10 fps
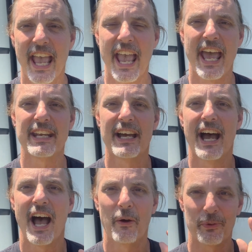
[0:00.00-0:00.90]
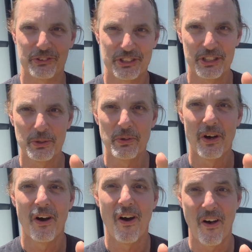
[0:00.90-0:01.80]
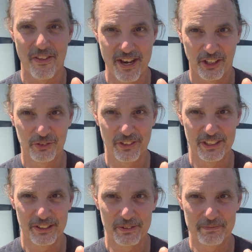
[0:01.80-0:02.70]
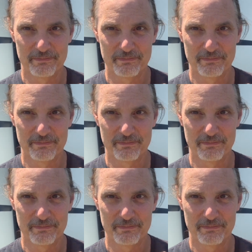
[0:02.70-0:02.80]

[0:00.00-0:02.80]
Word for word: and I will see you on the next video.